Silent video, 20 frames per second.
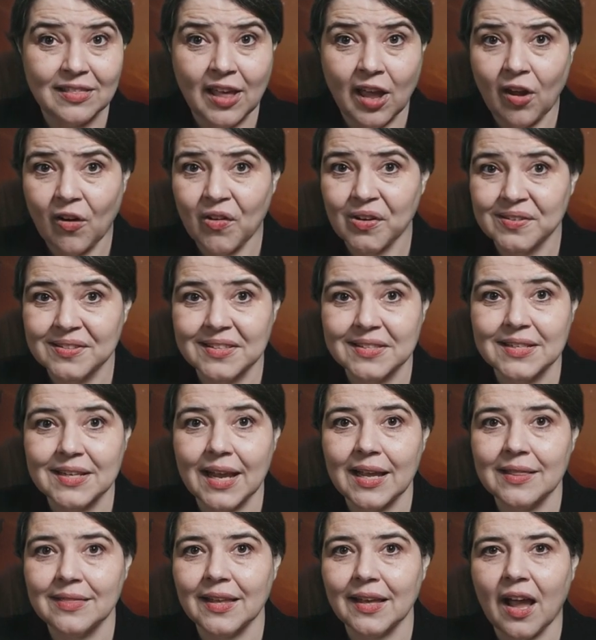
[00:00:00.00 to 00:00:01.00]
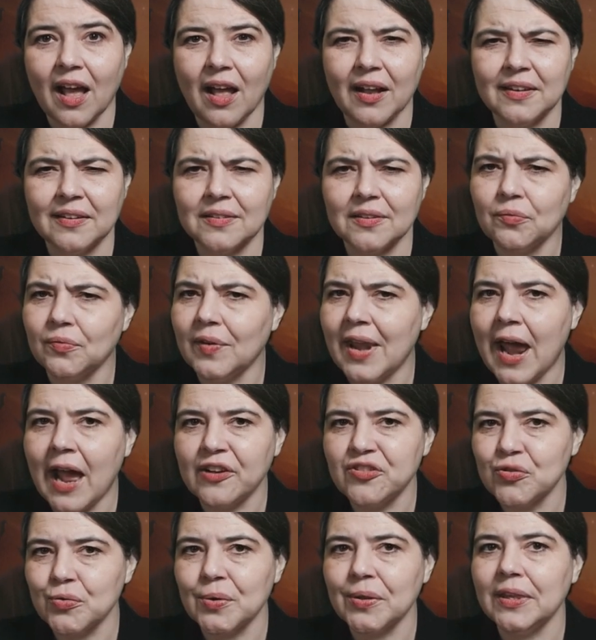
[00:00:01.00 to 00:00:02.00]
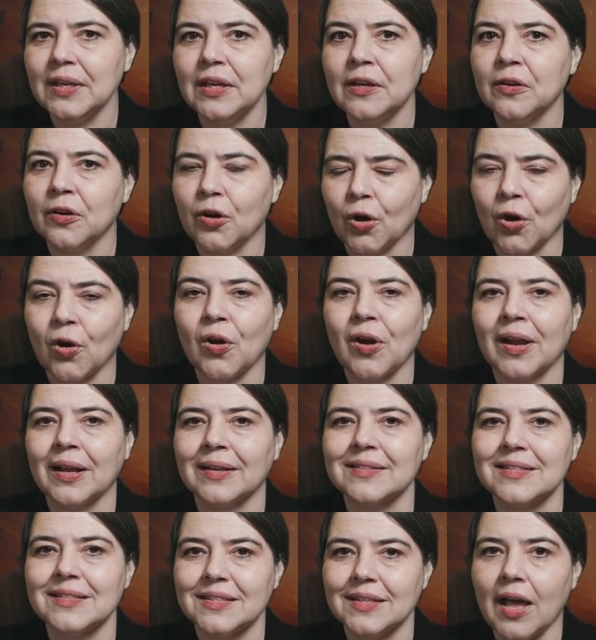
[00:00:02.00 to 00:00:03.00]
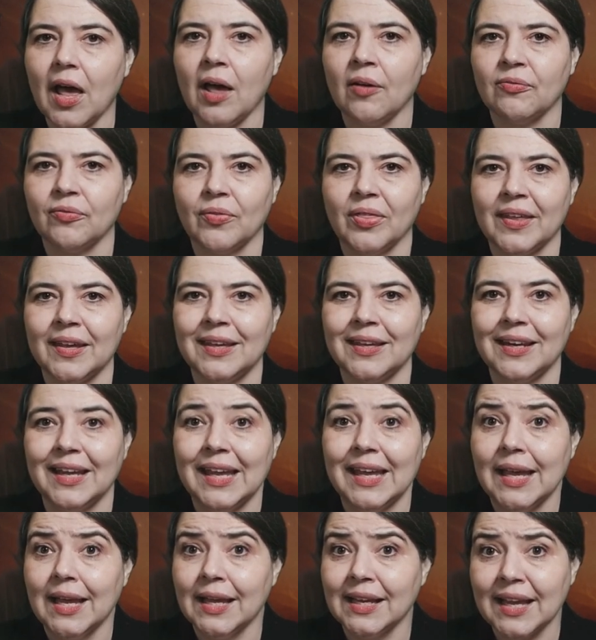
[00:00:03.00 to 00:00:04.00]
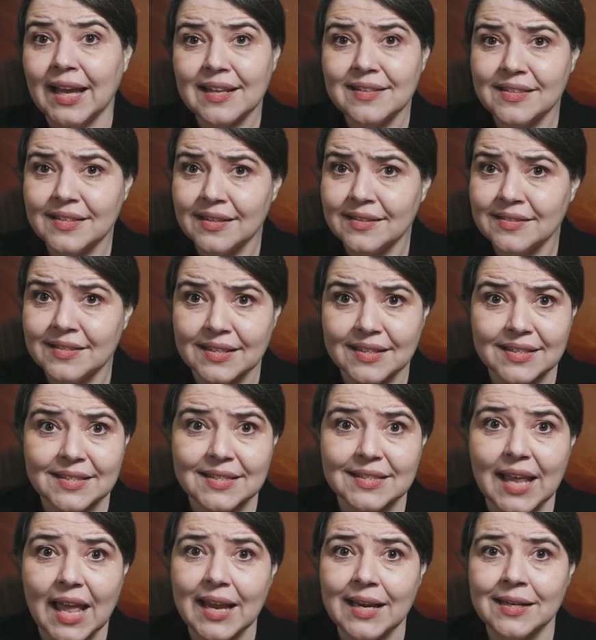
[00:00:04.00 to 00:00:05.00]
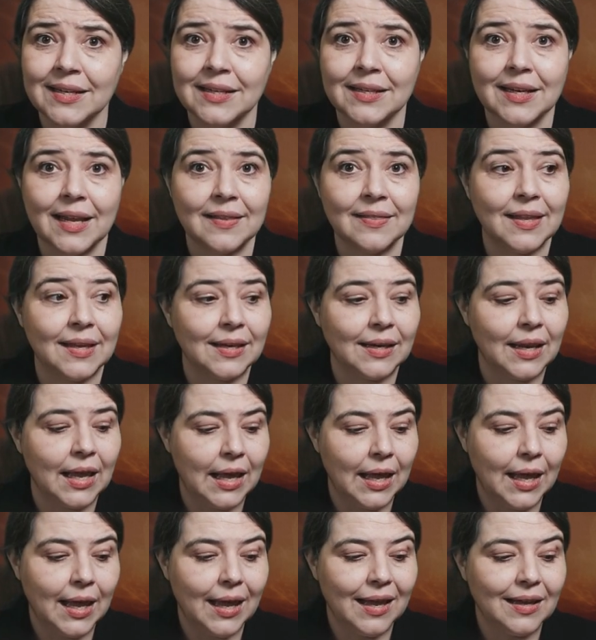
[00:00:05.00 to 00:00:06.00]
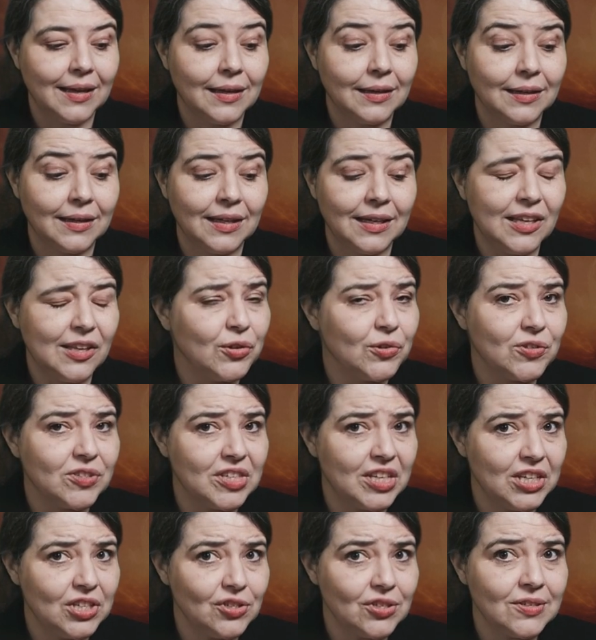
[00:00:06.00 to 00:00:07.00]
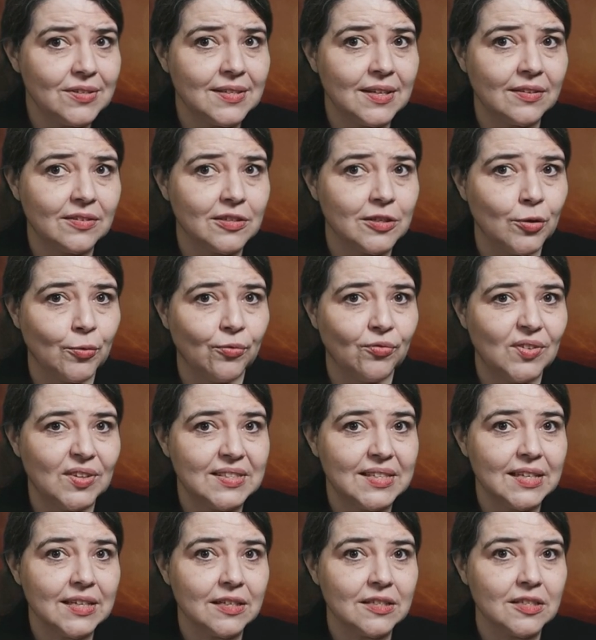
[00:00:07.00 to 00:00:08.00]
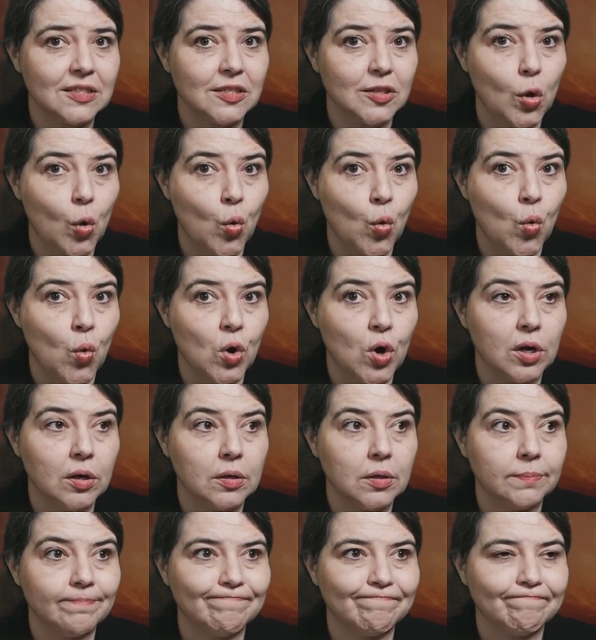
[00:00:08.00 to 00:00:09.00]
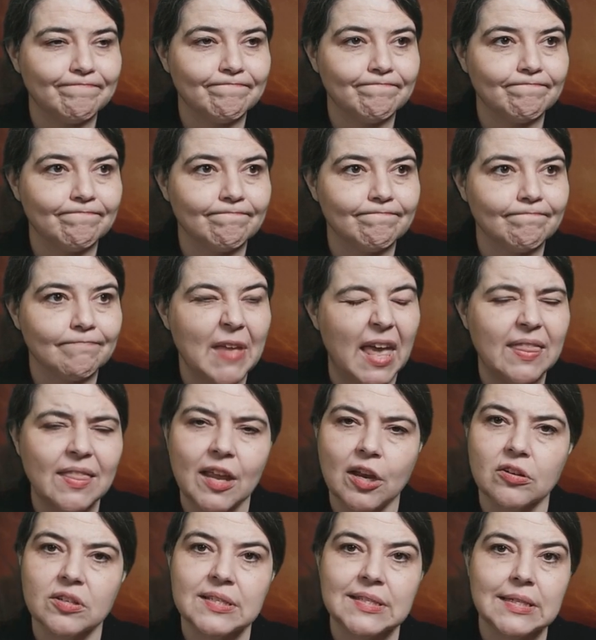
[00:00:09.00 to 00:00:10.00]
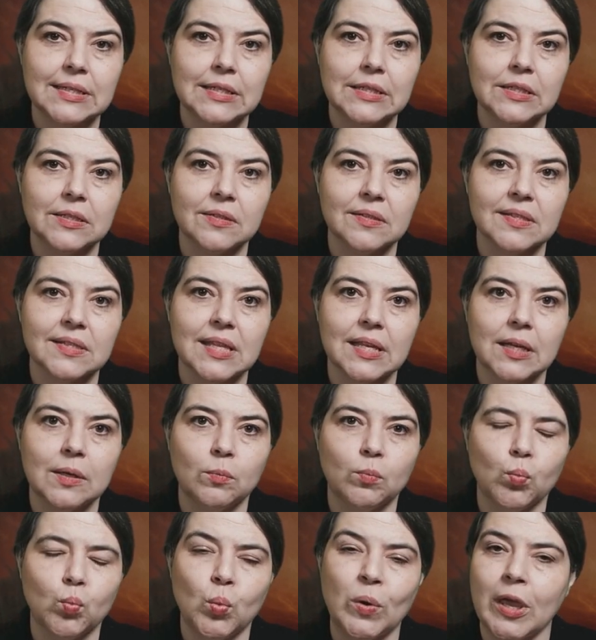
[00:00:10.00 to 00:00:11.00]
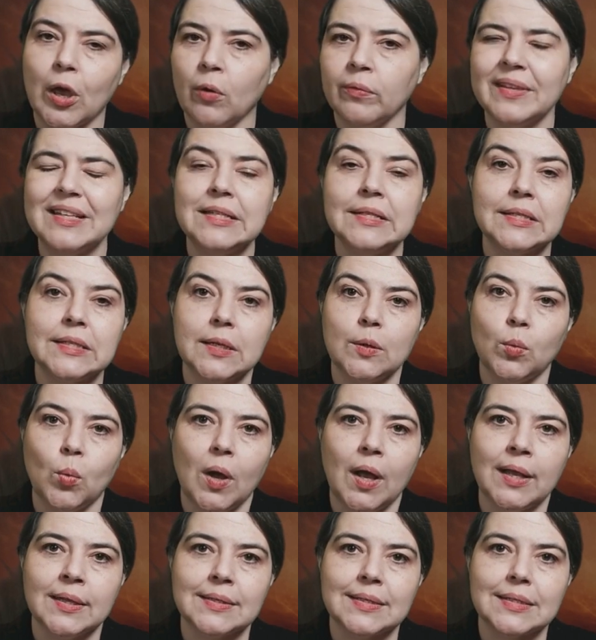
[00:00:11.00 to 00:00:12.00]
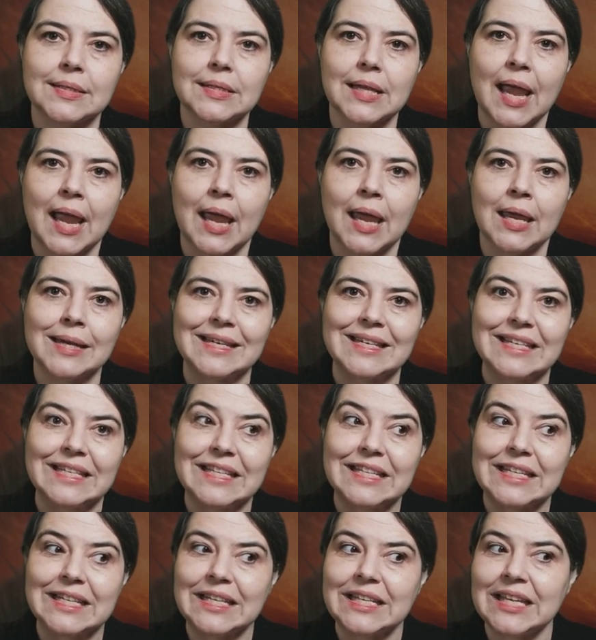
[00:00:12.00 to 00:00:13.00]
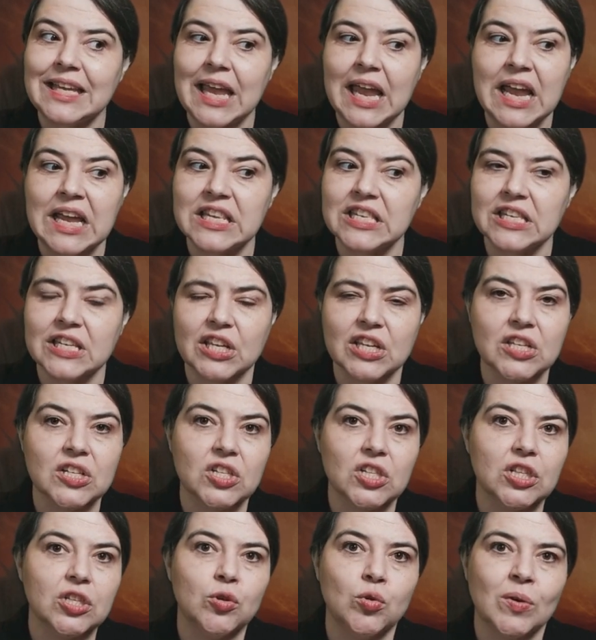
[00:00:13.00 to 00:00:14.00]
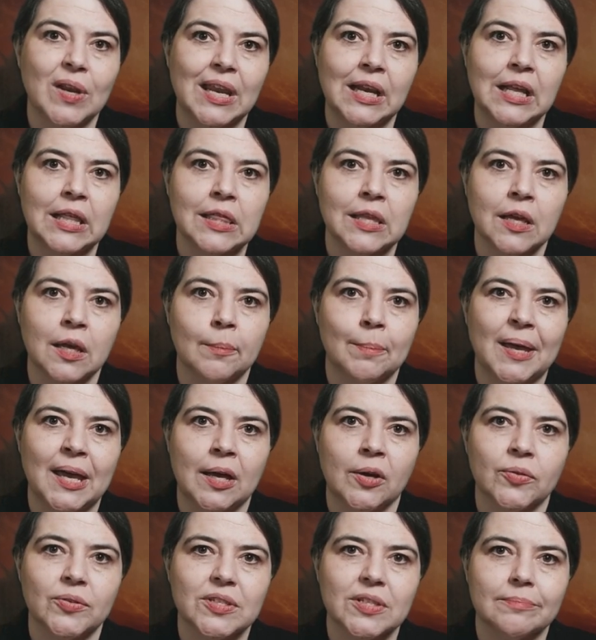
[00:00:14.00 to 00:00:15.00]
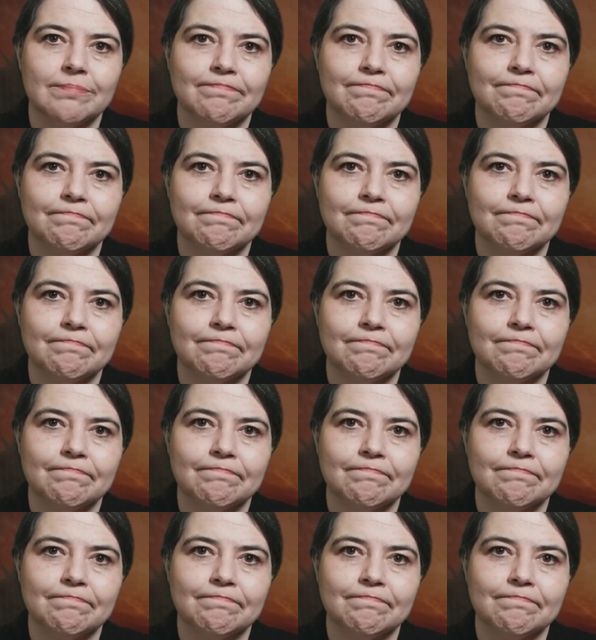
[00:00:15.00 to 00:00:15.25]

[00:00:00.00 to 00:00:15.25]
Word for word: They are instead the kinds of naturally occurring stuff that gets us excited and then either teaches us new physics or they are signals that we only see once and can't conclude anything about.